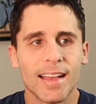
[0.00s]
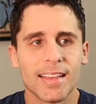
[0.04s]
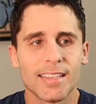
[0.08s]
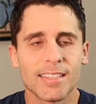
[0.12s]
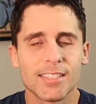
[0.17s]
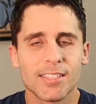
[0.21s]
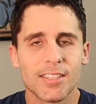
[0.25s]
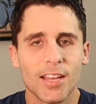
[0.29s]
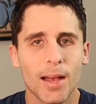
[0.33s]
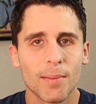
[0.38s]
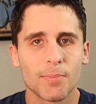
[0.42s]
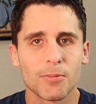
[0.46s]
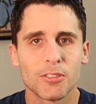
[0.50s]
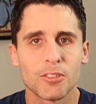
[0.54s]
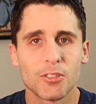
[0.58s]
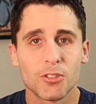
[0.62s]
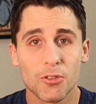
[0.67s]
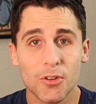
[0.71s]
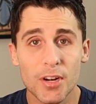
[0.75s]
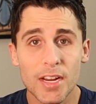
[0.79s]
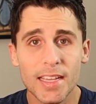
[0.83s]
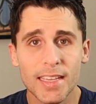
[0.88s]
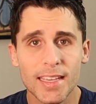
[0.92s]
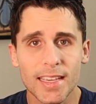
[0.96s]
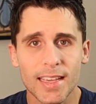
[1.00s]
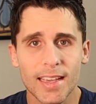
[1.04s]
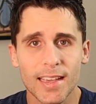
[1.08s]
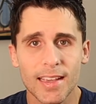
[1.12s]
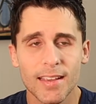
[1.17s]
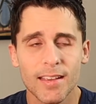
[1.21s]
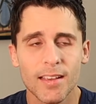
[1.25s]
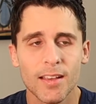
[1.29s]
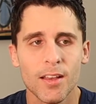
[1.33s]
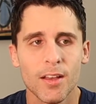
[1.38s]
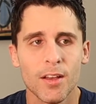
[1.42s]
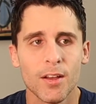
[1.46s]
stopped
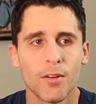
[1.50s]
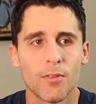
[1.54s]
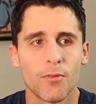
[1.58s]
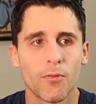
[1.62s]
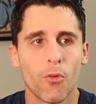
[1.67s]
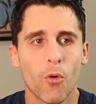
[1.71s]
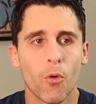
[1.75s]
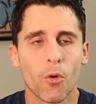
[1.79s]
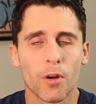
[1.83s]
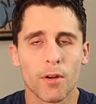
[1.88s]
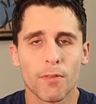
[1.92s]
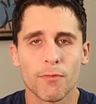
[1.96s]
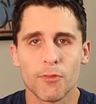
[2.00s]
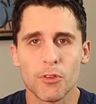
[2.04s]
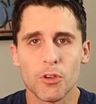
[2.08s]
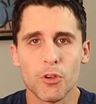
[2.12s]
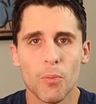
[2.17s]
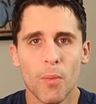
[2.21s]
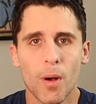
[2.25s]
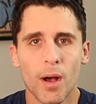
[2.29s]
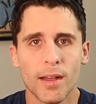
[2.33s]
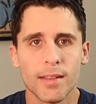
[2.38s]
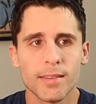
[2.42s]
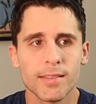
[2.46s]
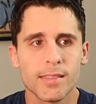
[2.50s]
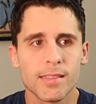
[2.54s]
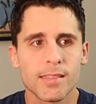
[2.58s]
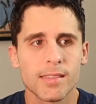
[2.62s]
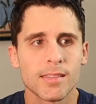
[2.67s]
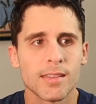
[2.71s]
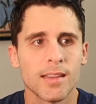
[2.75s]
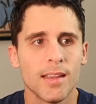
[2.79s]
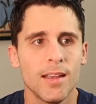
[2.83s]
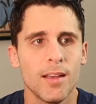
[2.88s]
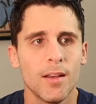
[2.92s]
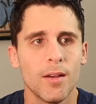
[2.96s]
drinking for a few
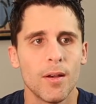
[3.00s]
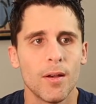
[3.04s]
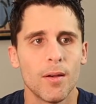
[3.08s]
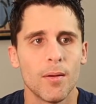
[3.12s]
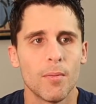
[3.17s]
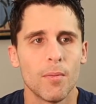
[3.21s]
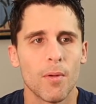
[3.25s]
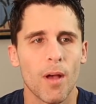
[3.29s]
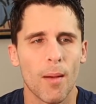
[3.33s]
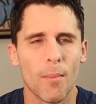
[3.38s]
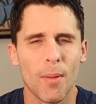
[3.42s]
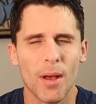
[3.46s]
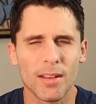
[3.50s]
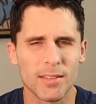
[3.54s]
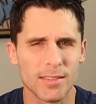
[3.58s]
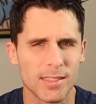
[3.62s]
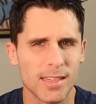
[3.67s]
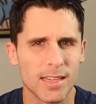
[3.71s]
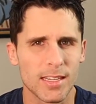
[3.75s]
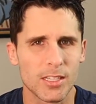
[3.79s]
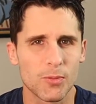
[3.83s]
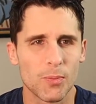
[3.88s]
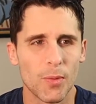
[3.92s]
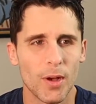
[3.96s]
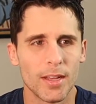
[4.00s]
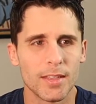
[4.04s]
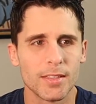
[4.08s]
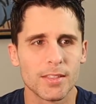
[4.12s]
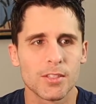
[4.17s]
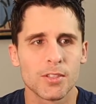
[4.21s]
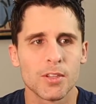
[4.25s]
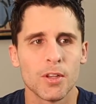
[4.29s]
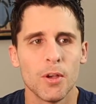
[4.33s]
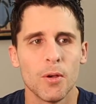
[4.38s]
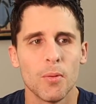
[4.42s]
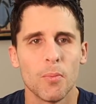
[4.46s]
months, about 6
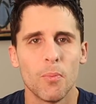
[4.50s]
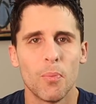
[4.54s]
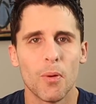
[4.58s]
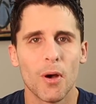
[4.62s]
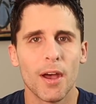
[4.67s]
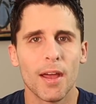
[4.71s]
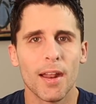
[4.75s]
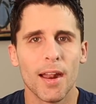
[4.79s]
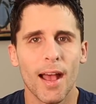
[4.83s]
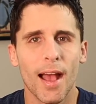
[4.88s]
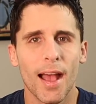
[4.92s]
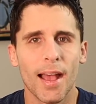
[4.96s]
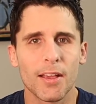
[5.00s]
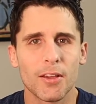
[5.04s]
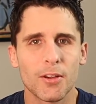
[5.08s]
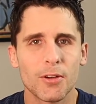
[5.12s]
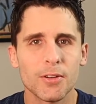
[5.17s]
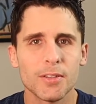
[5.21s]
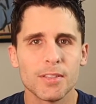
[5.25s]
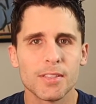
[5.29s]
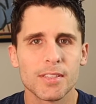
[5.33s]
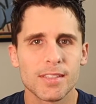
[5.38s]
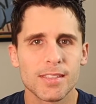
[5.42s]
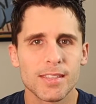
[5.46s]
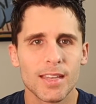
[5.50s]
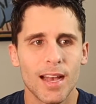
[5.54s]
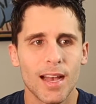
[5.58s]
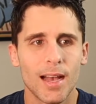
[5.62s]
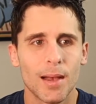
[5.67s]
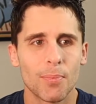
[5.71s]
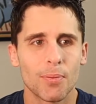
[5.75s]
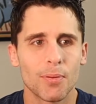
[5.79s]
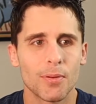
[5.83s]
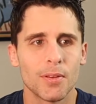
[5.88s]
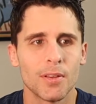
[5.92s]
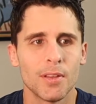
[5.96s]
months, but I couldn't
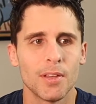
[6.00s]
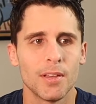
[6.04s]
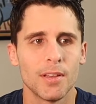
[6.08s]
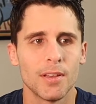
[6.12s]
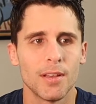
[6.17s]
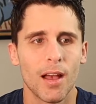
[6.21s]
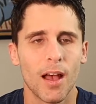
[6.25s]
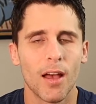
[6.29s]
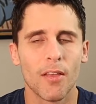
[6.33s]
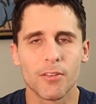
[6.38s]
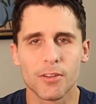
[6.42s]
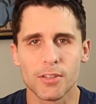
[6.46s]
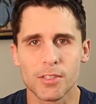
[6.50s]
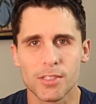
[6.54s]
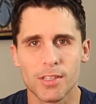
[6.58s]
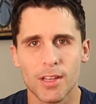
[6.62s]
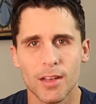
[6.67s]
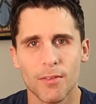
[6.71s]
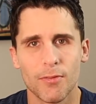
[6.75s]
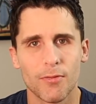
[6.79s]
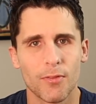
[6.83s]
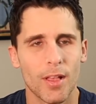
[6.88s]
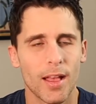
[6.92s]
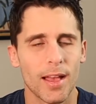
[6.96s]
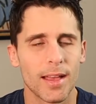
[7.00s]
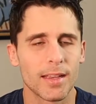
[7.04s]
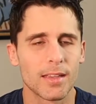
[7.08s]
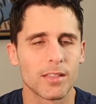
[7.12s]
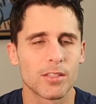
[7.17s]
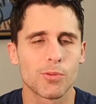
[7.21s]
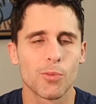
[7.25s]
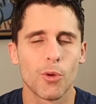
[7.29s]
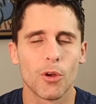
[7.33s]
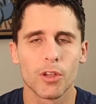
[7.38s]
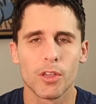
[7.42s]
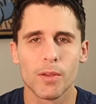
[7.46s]
stop other stuff like
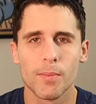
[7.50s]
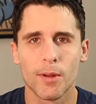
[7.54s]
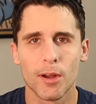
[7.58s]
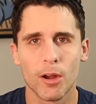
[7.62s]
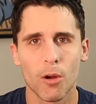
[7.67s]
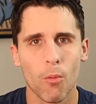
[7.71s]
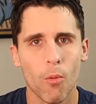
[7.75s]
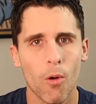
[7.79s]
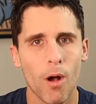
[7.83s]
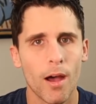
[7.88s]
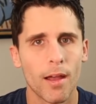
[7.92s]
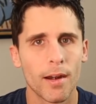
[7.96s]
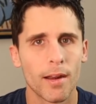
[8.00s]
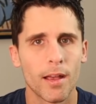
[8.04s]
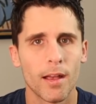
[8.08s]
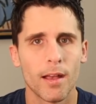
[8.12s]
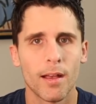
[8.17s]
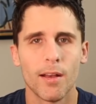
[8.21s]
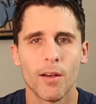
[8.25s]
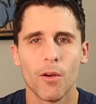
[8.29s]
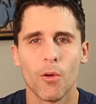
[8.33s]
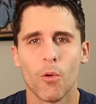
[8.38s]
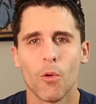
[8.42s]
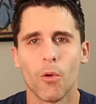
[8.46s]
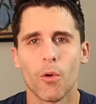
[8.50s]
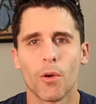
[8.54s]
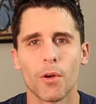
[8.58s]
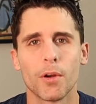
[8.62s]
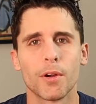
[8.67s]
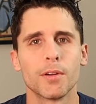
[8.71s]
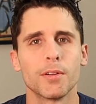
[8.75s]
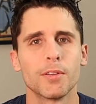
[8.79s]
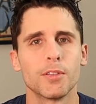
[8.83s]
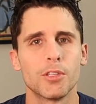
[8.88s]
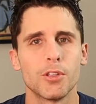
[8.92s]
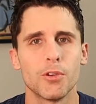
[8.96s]
smoking marijuana
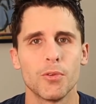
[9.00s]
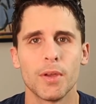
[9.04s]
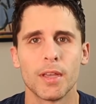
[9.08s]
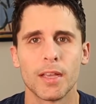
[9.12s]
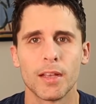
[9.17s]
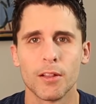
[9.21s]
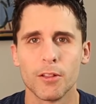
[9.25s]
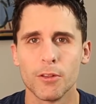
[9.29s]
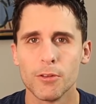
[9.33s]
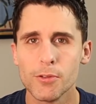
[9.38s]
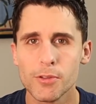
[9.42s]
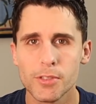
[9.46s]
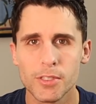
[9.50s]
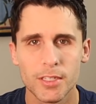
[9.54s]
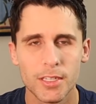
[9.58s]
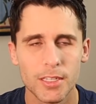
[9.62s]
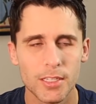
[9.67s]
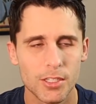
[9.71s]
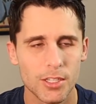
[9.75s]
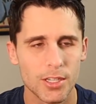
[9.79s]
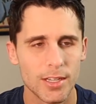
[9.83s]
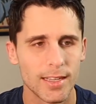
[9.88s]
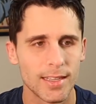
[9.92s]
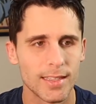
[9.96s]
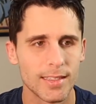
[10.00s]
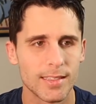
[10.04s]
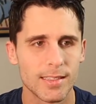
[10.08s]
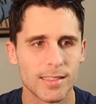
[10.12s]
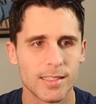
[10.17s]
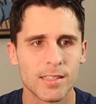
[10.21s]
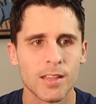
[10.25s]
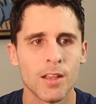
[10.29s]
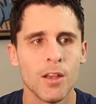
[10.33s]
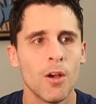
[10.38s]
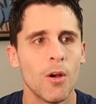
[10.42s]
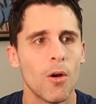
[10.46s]
or doing
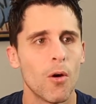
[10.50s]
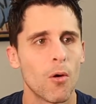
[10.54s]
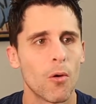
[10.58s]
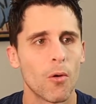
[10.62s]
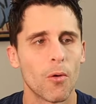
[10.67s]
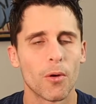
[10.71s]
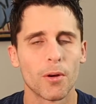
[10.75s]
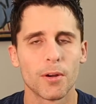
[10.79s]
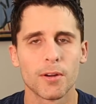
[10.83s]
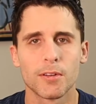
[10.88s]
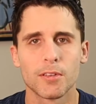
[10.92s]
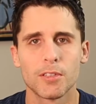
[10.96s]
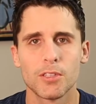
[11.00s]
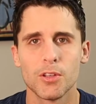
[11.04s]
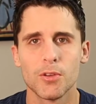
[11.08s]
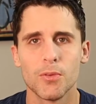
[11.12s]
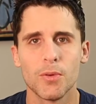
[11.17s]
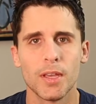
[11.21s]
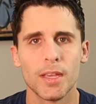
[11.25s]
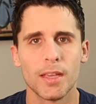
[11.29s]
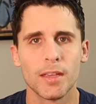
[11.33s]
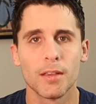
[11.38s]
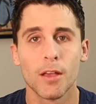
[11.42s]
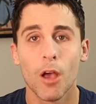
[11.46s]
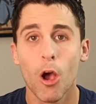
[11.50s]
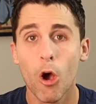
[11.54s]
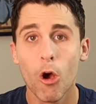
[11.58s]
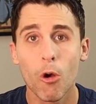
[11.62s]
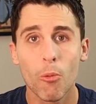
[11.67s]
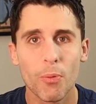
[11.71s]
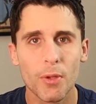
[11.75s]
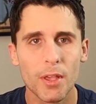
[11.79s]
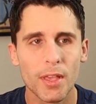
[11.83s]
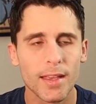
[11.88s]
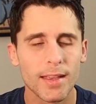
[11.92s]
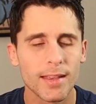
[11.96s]
hallucinogens or doing
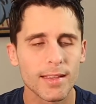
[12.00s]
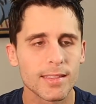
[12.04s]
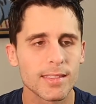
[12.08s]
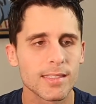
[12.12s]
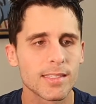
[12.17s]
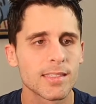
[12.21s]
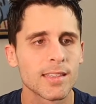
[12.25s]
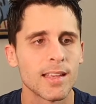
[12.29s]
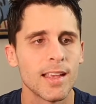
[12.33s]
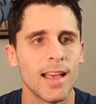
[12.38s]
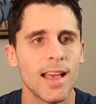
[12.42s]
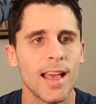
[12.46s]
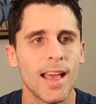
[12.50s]
opiates.